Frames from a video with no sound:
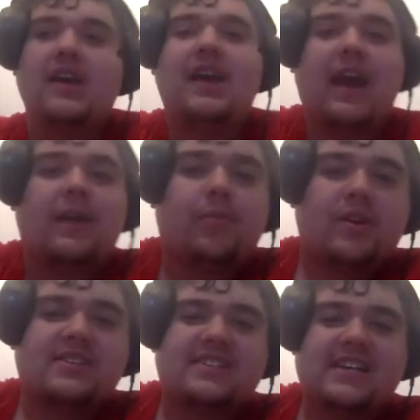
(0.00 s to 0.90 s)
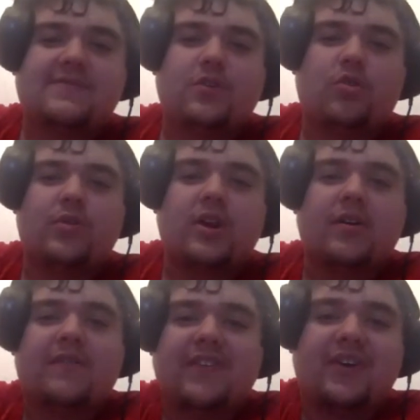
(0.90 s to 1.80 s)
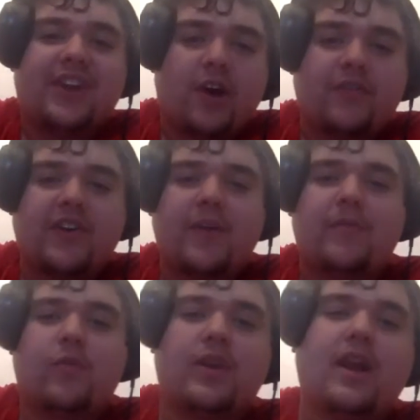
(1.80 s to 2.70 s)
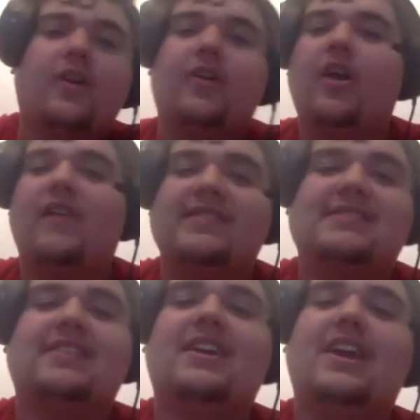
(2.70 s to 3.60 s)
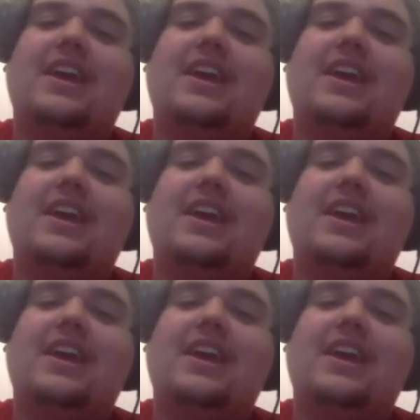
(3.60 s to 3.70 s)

had a pretty successful career in Philadelphia before he got hurt, obviously.